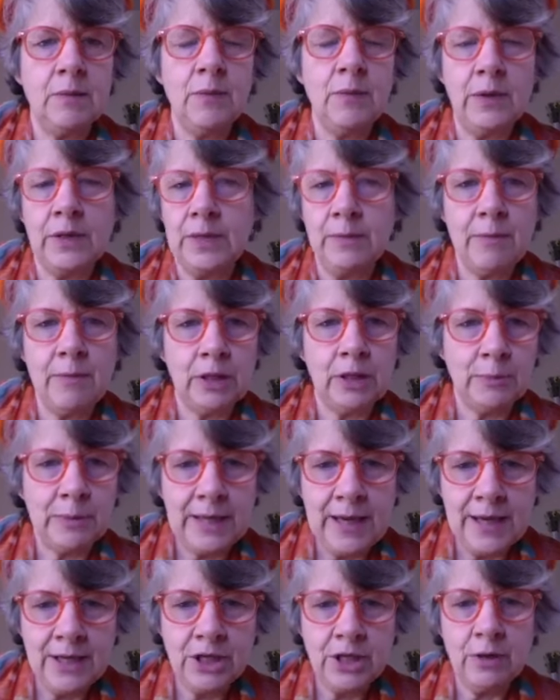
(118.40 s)
did
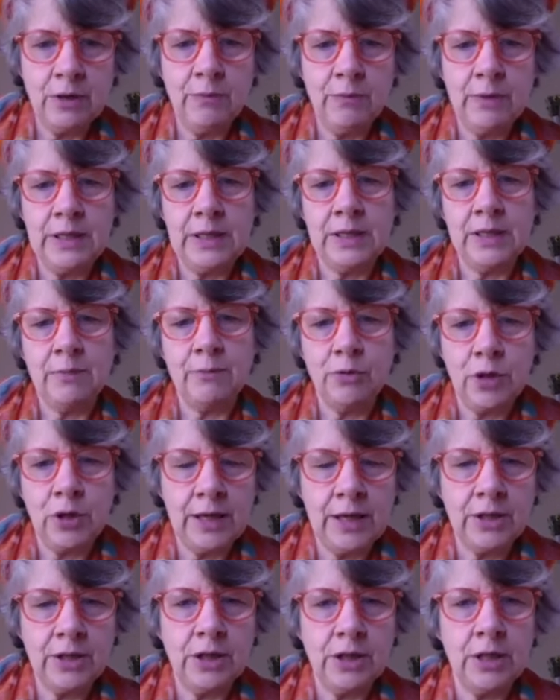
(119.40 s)
multiplication, we did
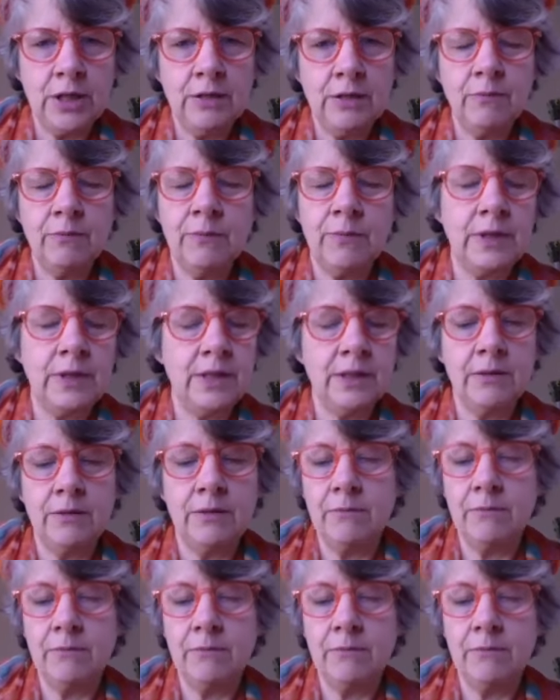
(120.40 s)
subtraction, we did